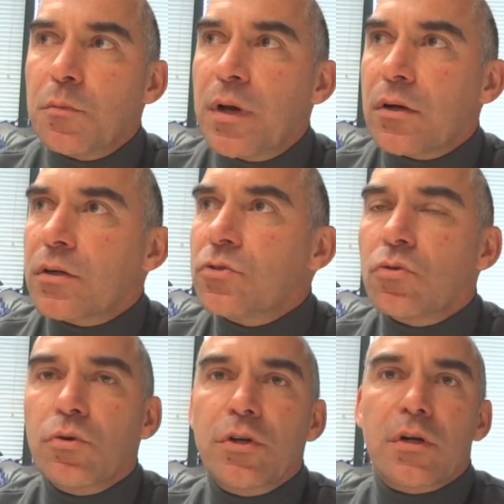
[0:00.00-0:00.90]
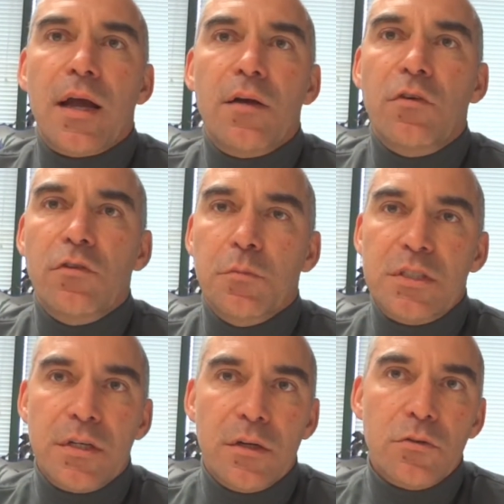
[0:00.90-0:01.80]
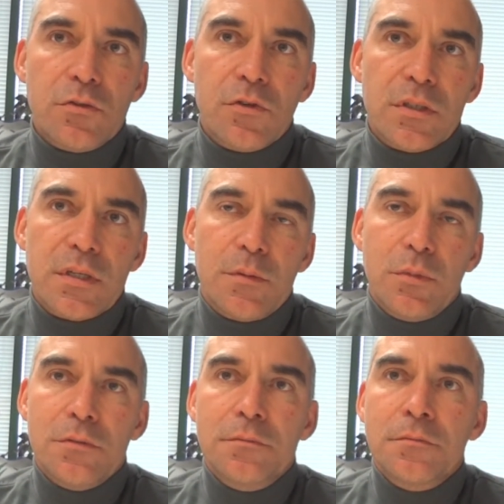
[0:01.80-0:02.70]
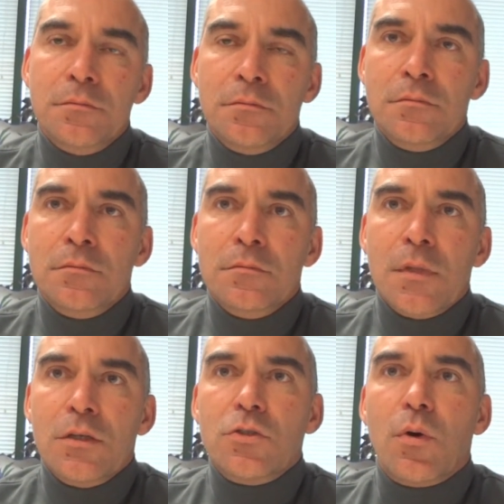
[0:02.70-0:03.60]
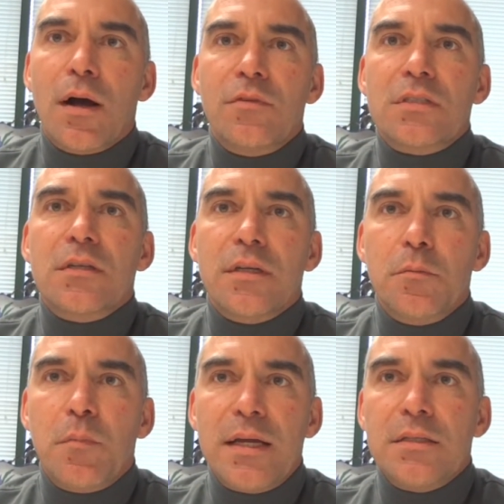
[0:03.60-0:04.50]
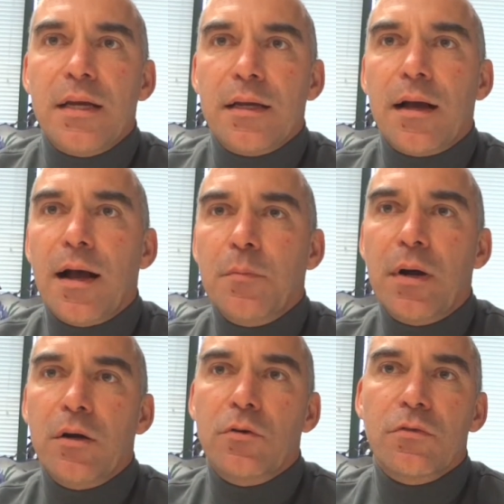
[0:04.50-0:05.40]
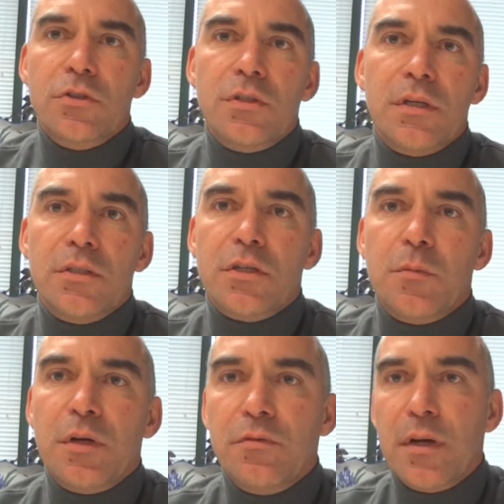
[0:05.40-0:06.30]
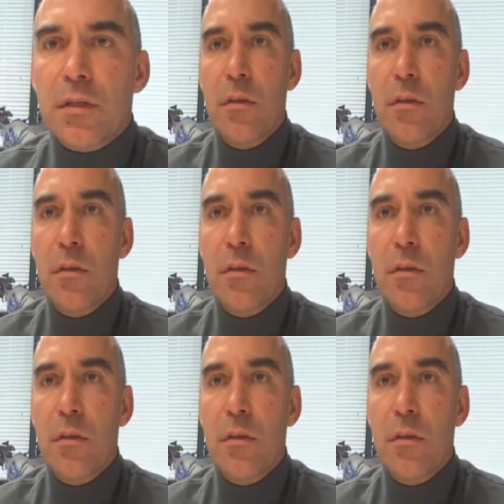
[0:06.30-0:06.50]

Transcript: the better control you're going to have over mosquitoes, for example. So obviously, maintaining high biodiversity is going to be effective.